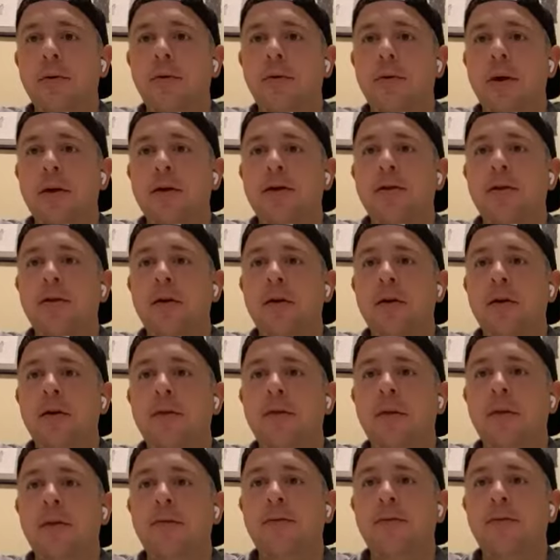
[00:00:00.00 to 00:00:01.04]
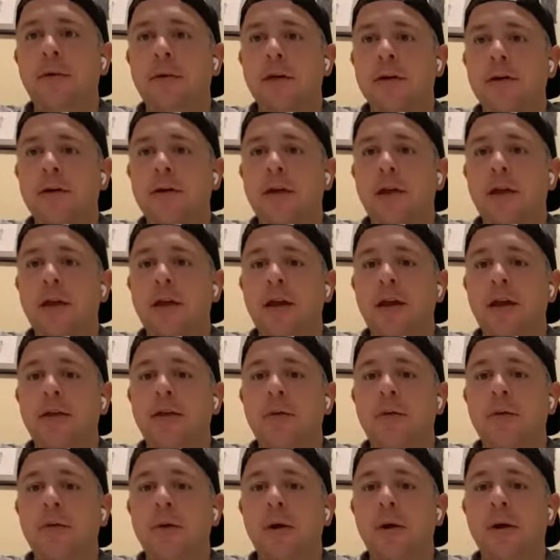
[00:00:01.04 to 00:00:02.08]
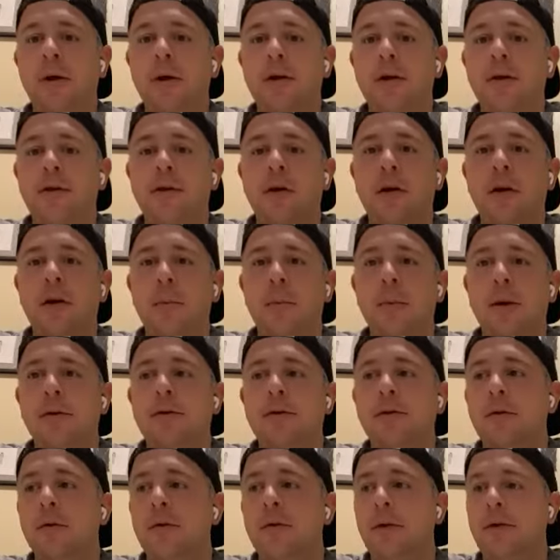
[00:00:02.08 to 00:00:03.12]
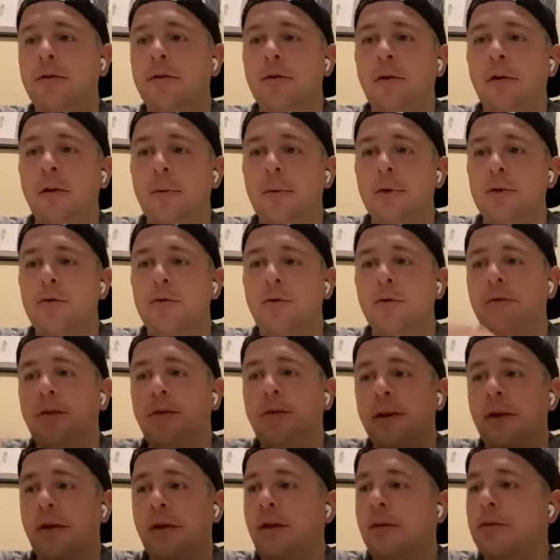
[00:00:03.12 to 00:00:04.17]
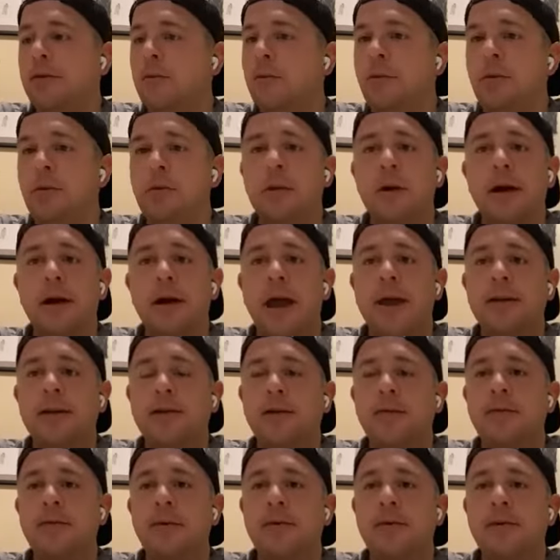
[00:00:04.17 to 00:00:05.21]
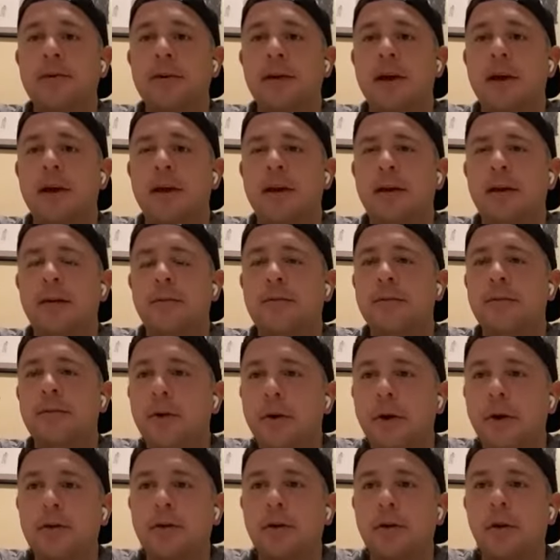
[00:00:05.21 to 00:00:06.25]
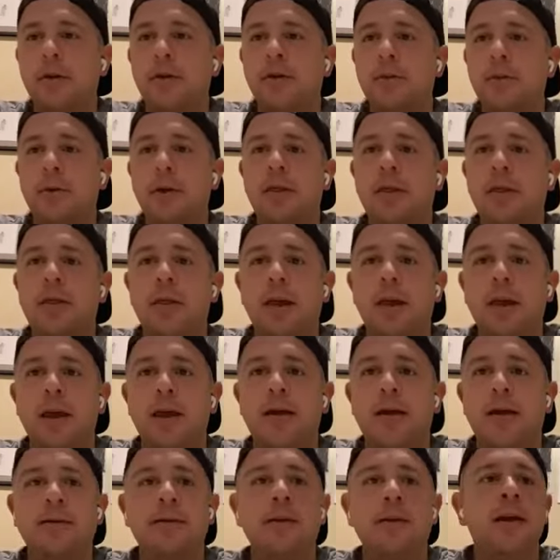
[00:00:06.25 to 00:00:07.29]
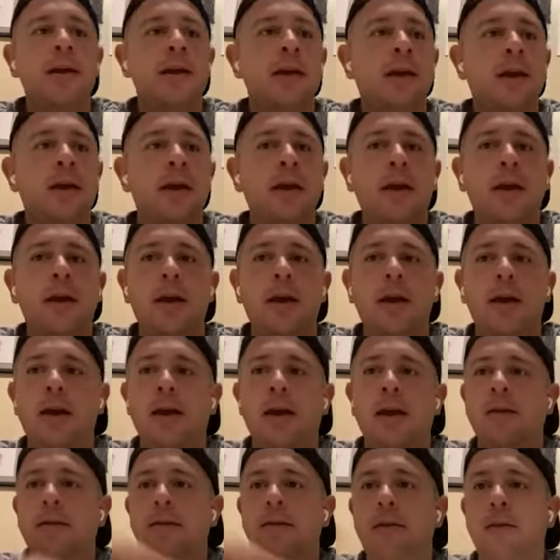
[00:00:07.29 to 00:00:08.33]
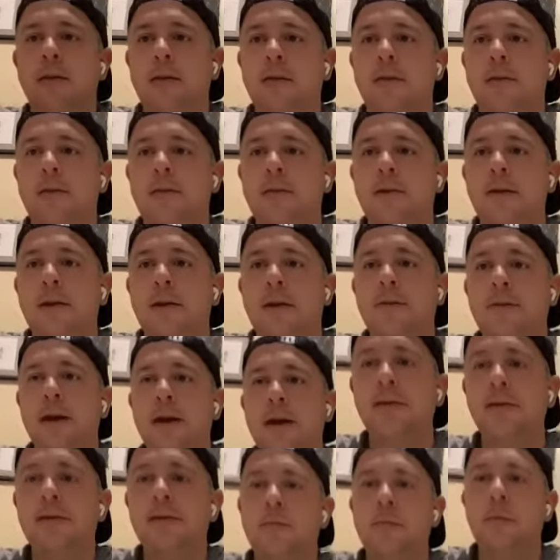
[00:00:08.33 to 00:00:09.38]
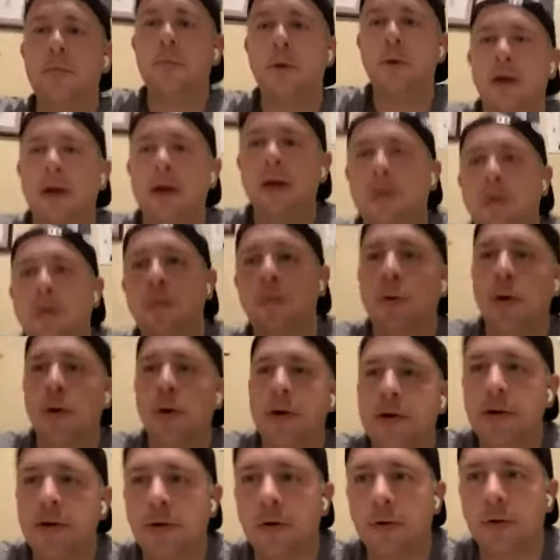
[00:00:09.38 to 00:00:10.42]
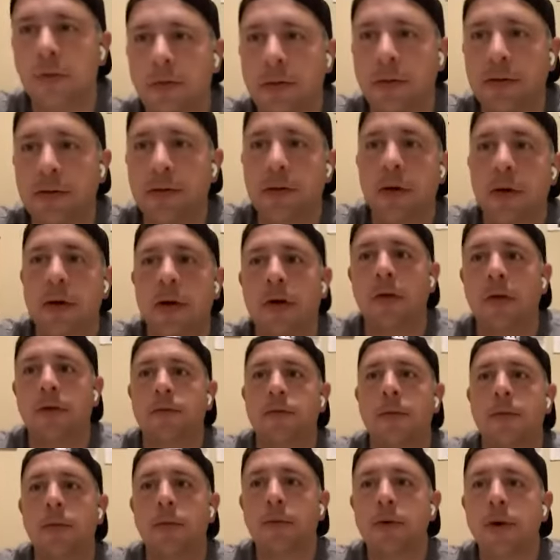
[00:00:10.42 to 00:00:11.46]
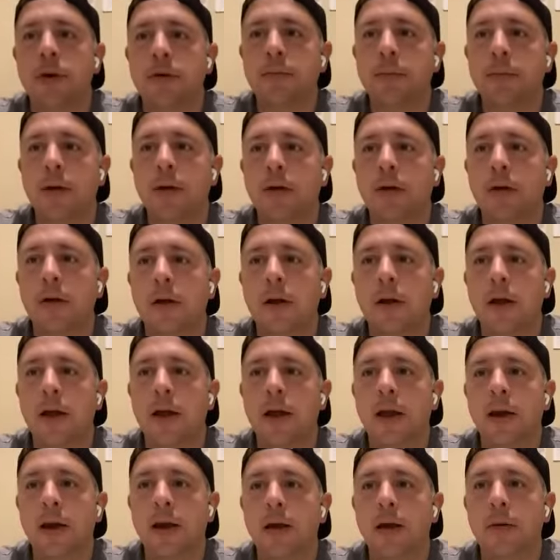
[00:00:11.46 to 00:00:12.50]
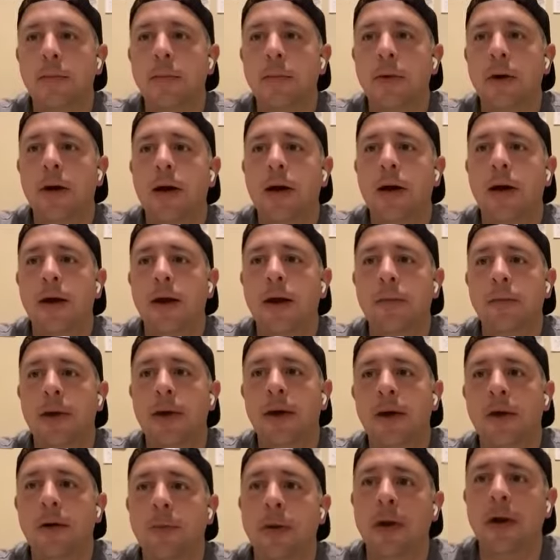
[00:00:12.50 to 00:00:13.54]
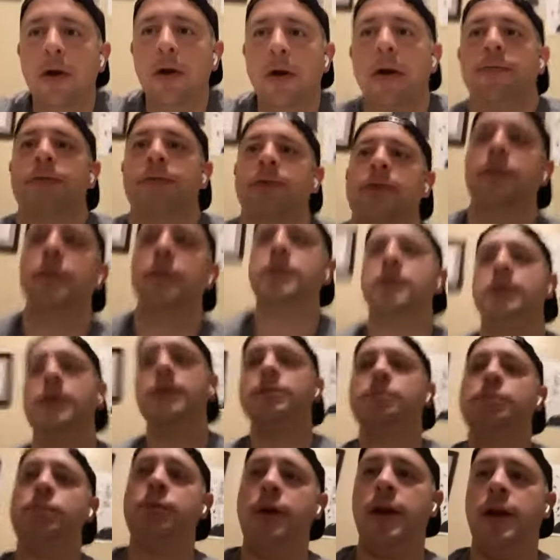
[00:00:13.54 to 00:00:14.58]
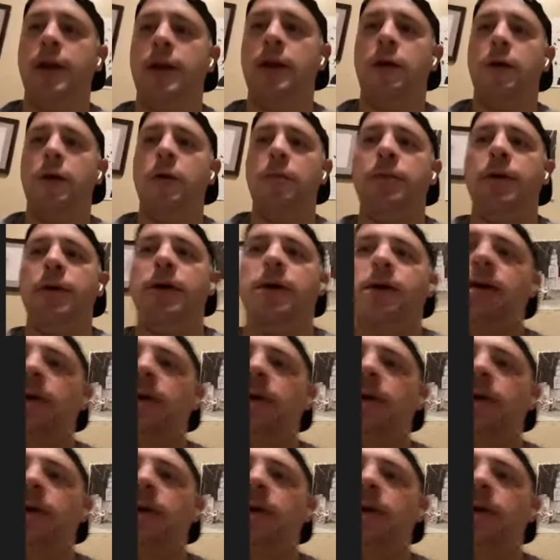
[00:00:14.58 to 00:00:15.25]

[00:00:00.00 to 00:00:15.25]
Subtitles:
what's the first thing that we're going to talk about. So these are going to be short videos, and we're asking folks to kind of focus on three things. And you can see I've got some of my originals from the Rust Belt Arcana behind me here in my office, which is pretty dope.